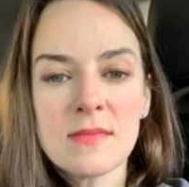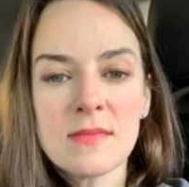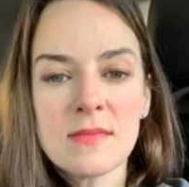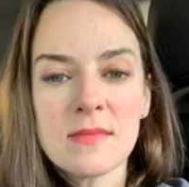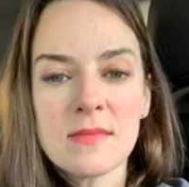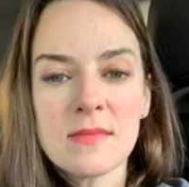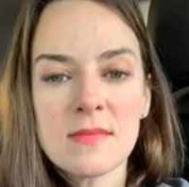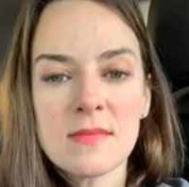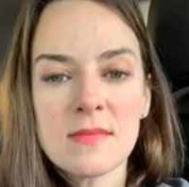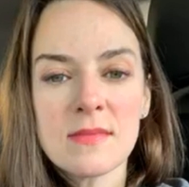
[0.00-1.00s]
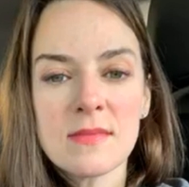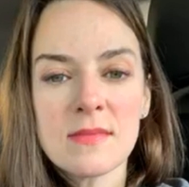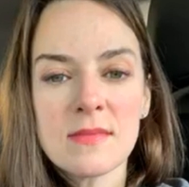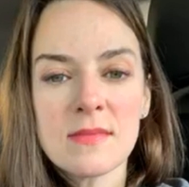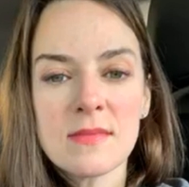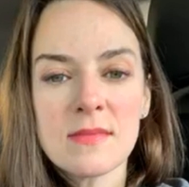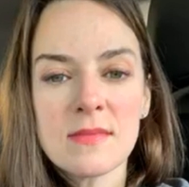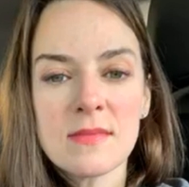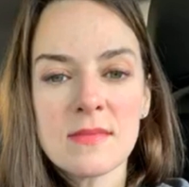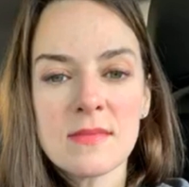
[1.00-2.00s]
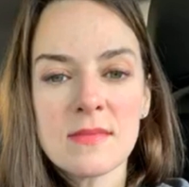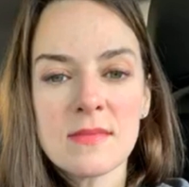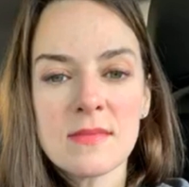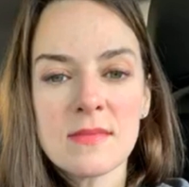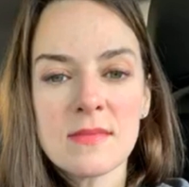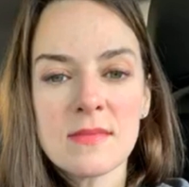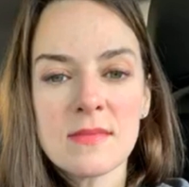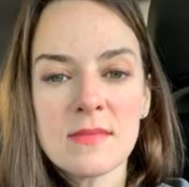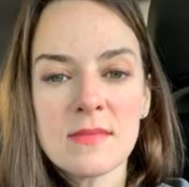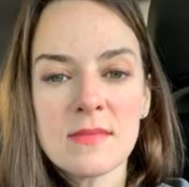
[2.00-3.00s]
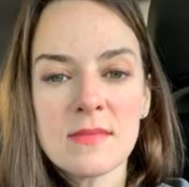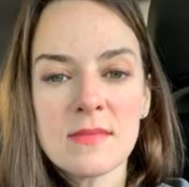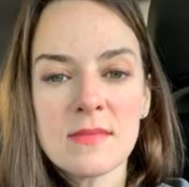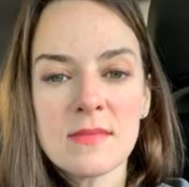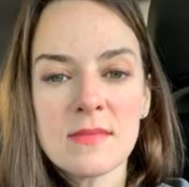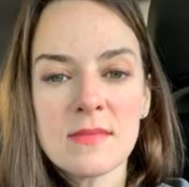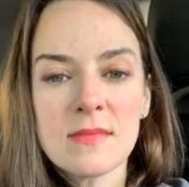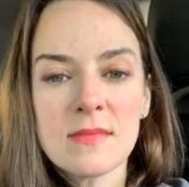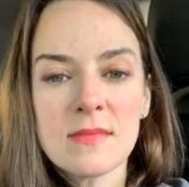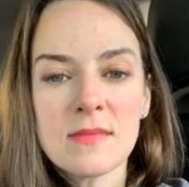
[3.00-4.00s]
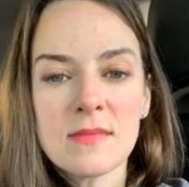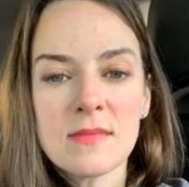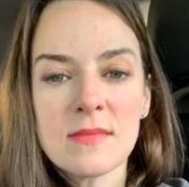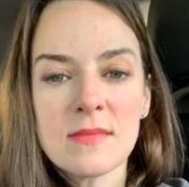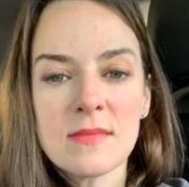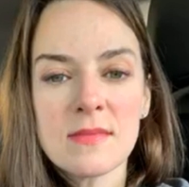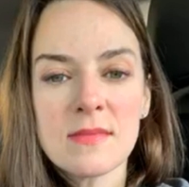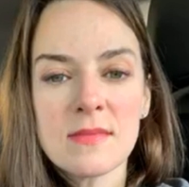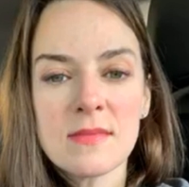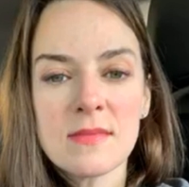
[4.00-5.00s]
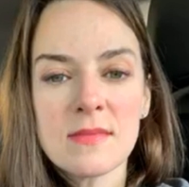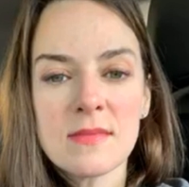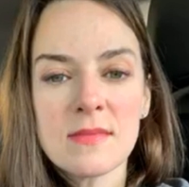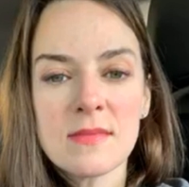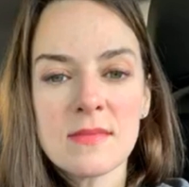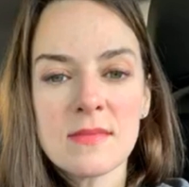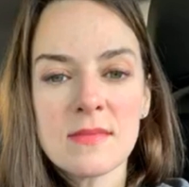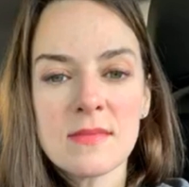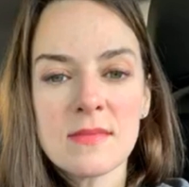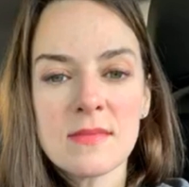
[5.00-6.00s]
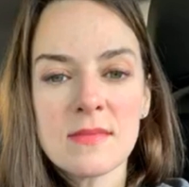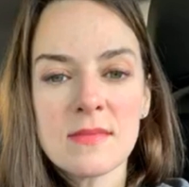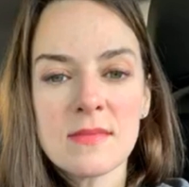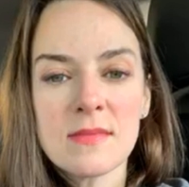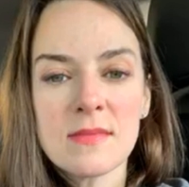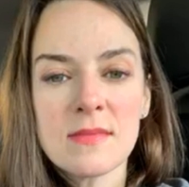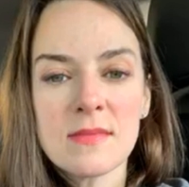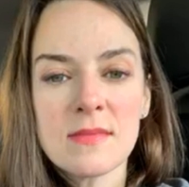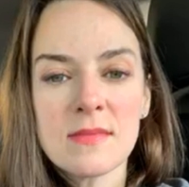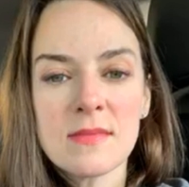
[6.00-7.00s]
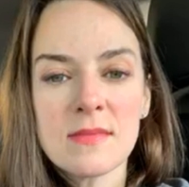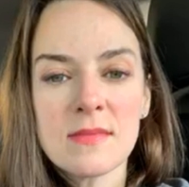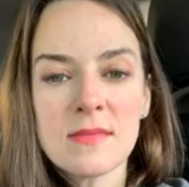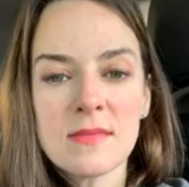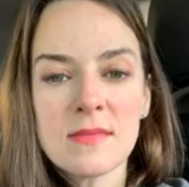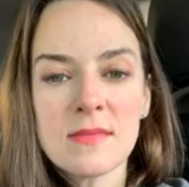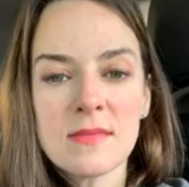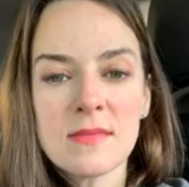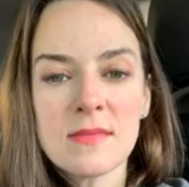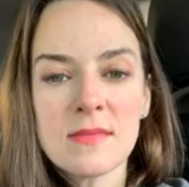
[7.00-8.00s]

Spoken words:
This is a still picture; no speech is visible.